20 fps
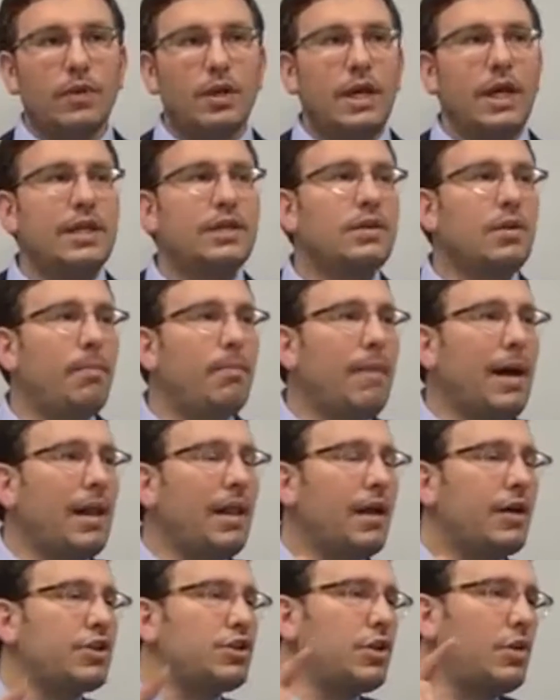It's a
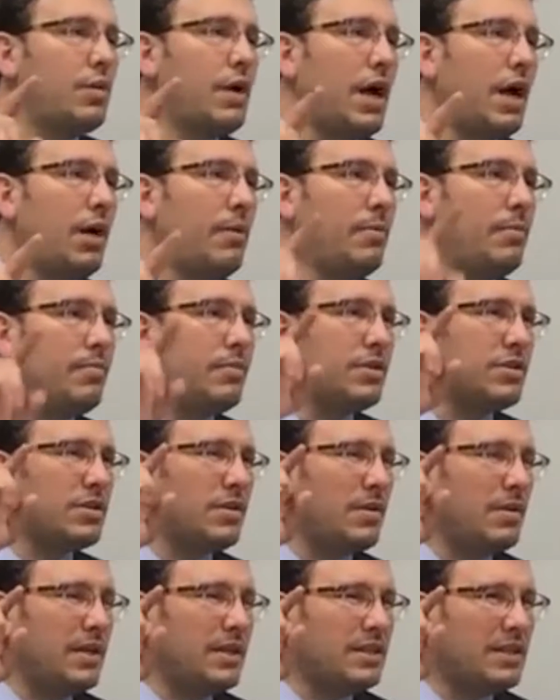malach shel rachamim.
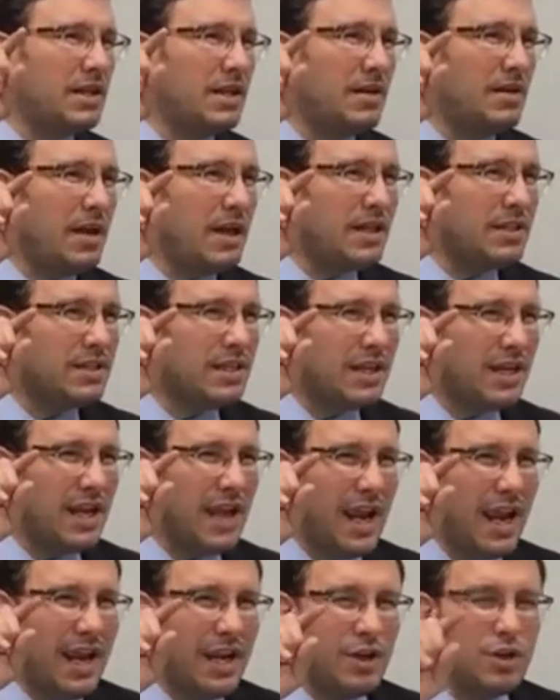It's an
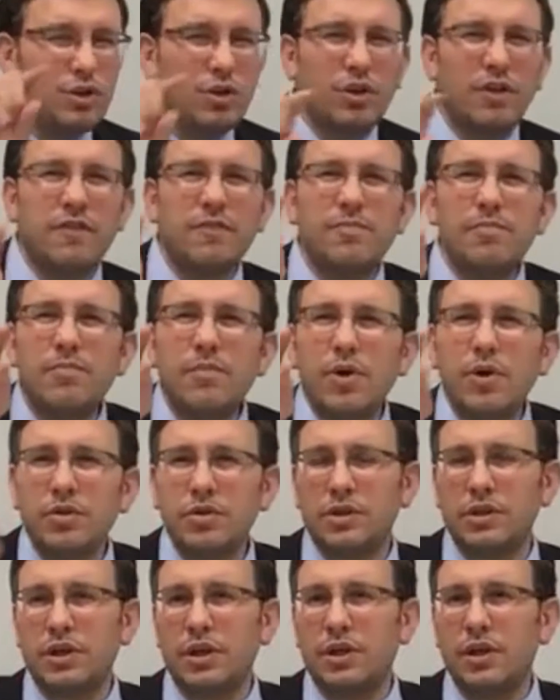angel of
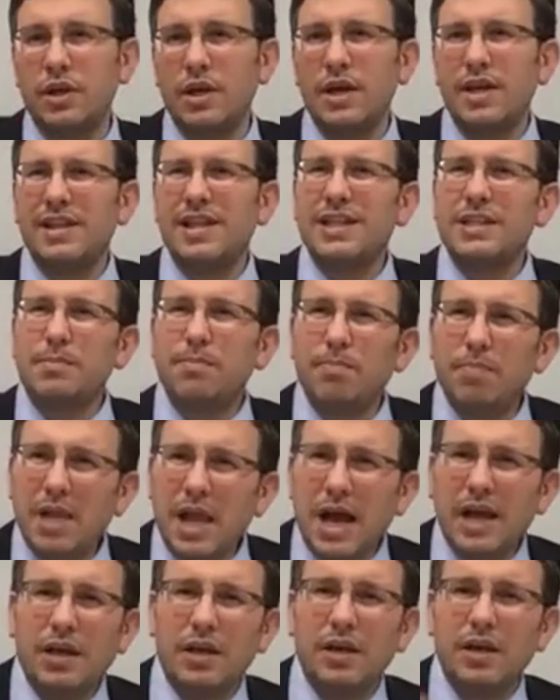mercy that's
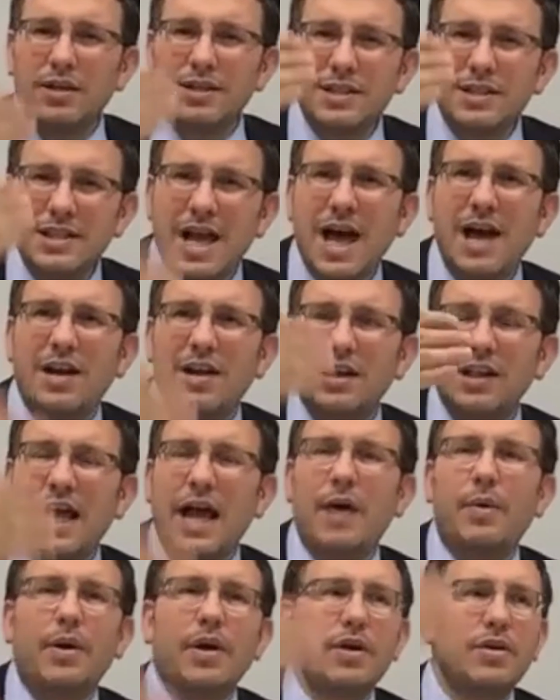blocking us, not
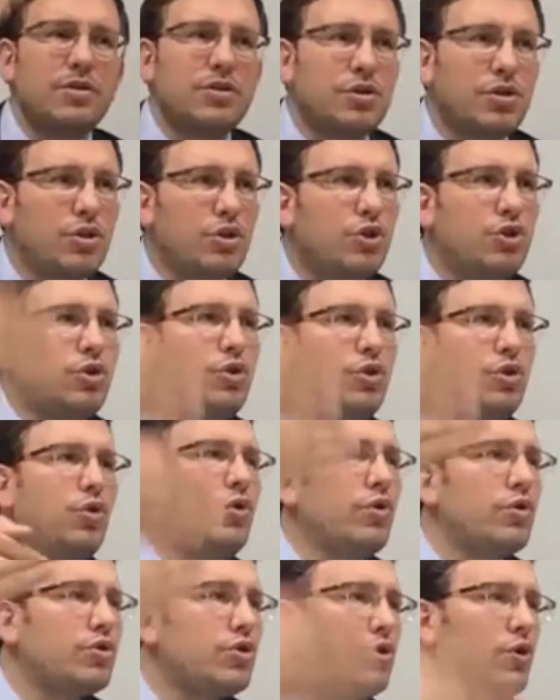allowing us to do
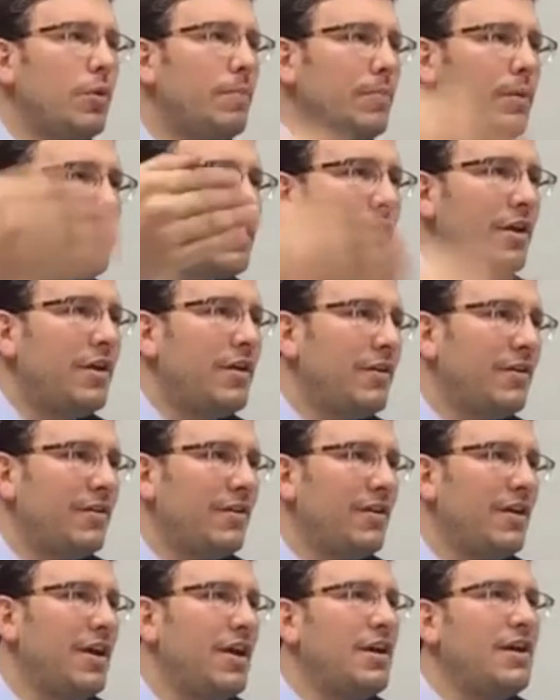the stupid thing,
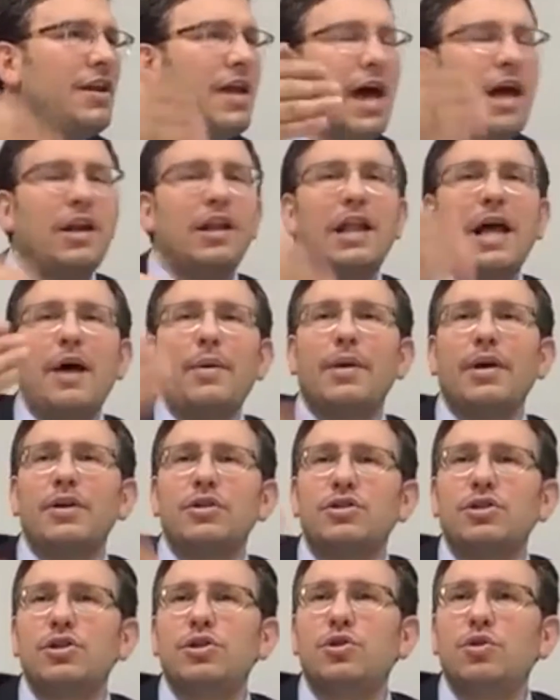not allowing us
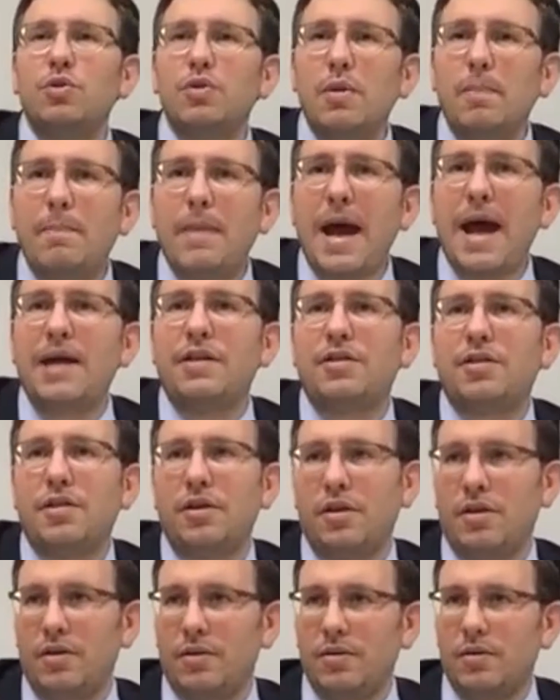to do the bad
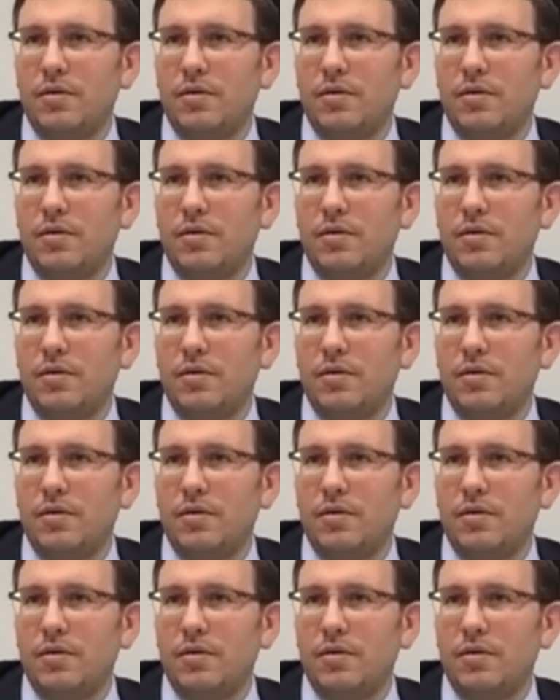thing.